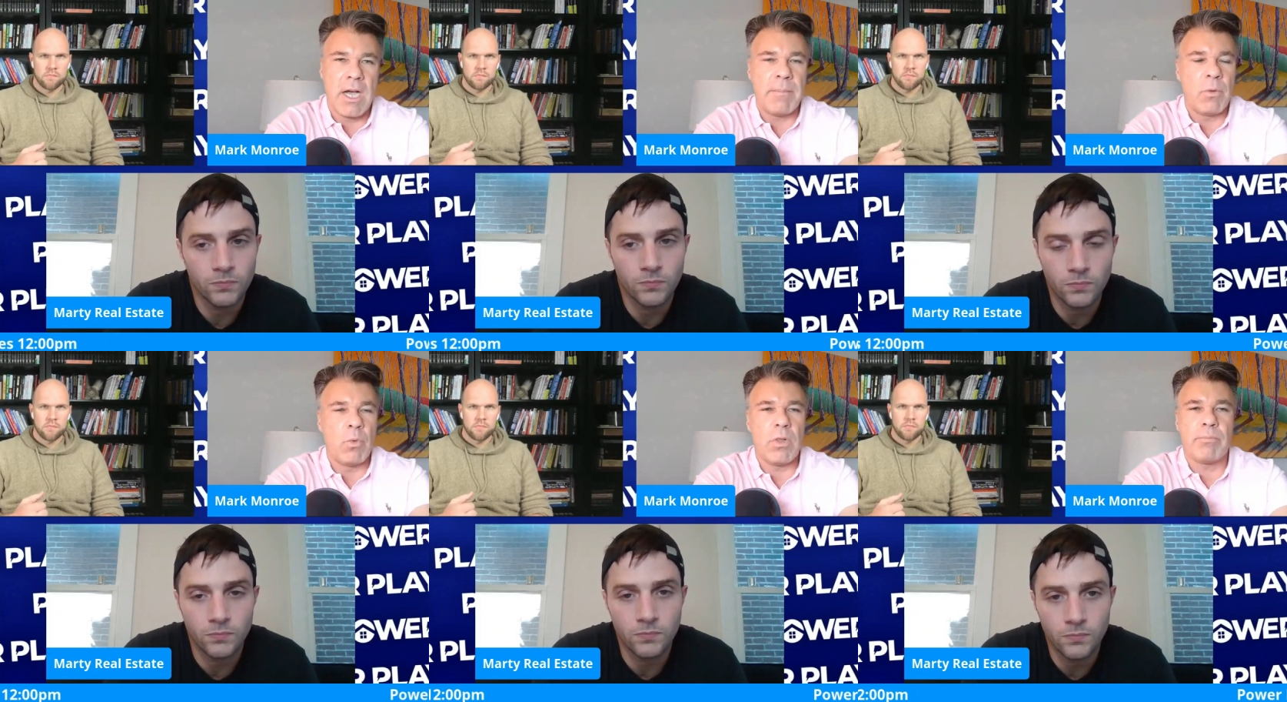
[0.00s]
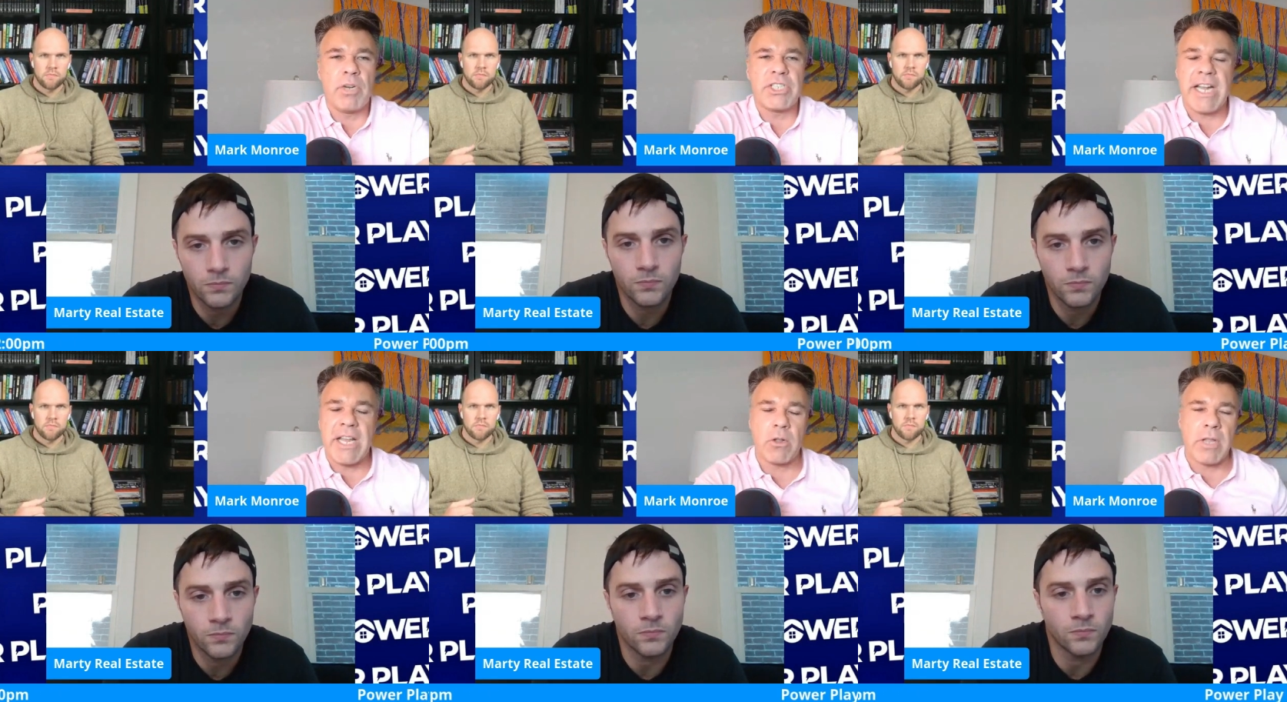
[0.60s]
Speaker 1: I'd really
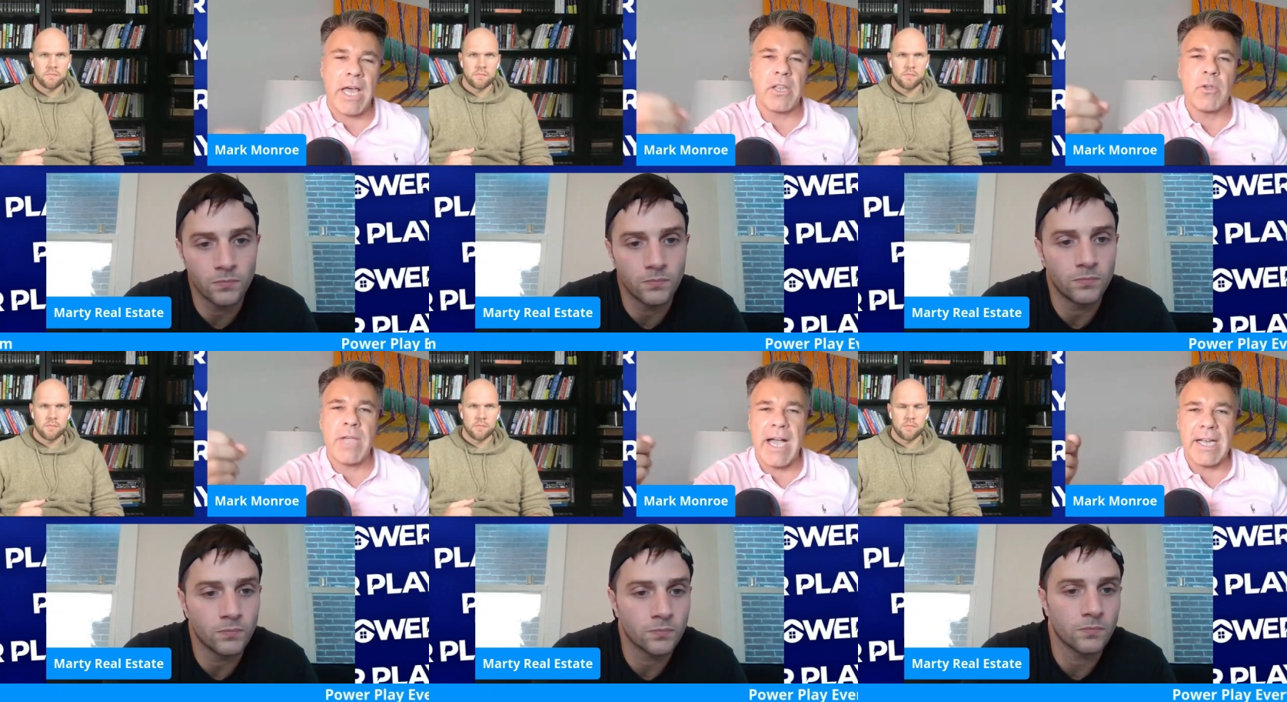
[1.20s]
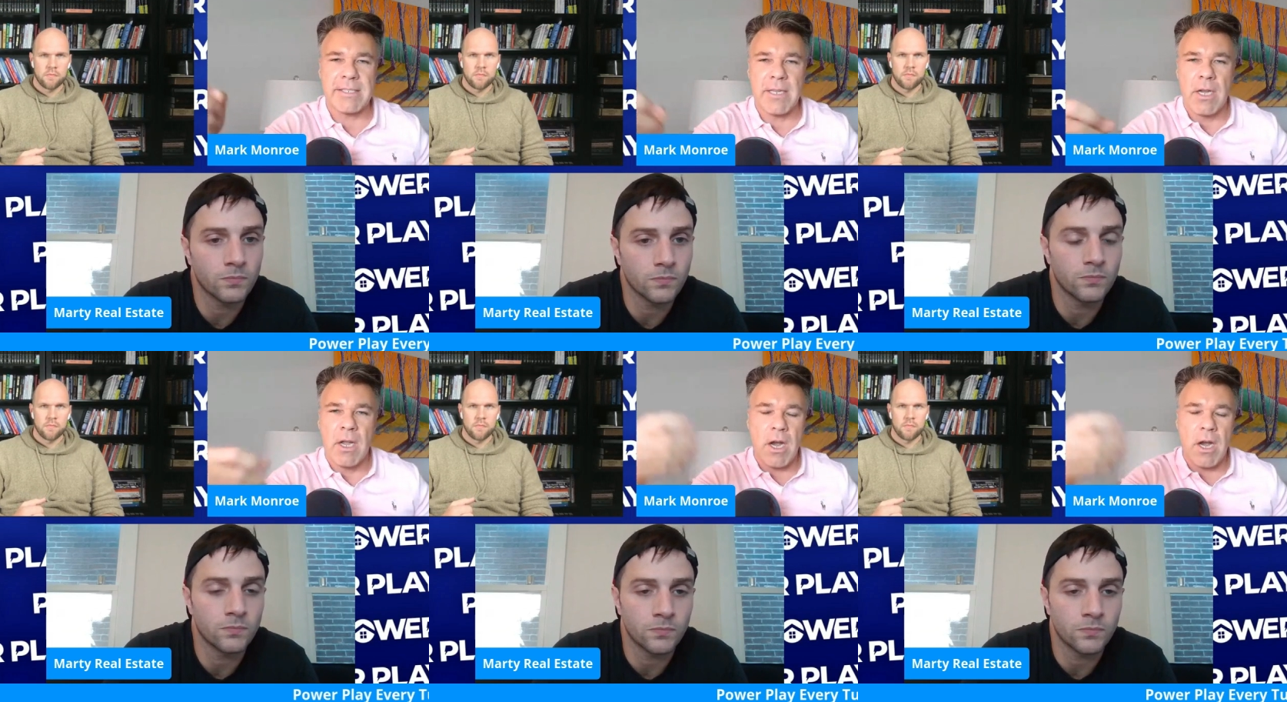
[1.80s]
appreciate it. I know a lot of you guys